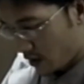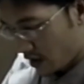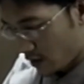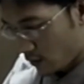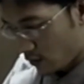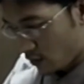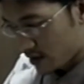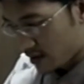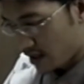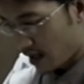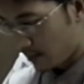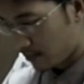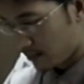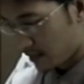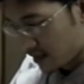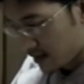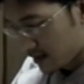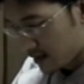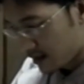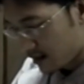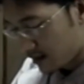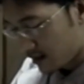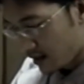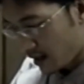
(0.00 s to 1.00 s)
when he was
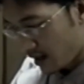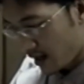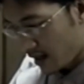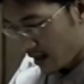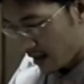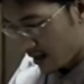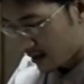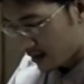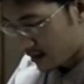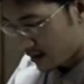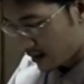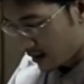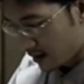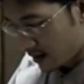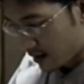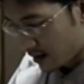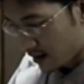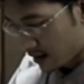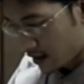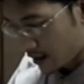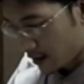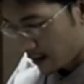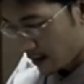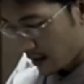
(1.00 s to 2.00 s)
admitted, and
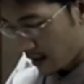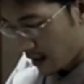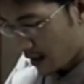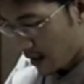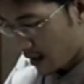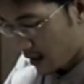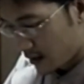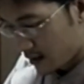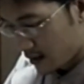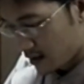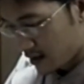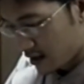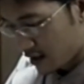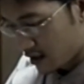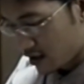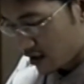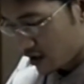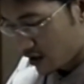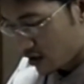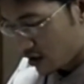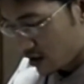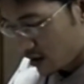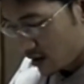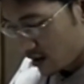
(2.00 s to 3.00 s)
this
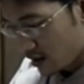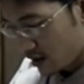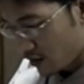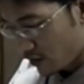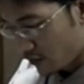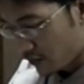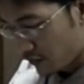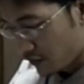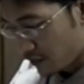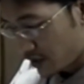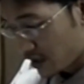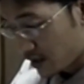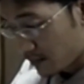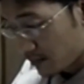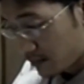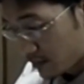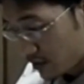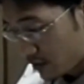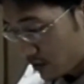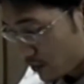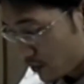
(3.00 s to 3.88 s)
ECG on the rhythm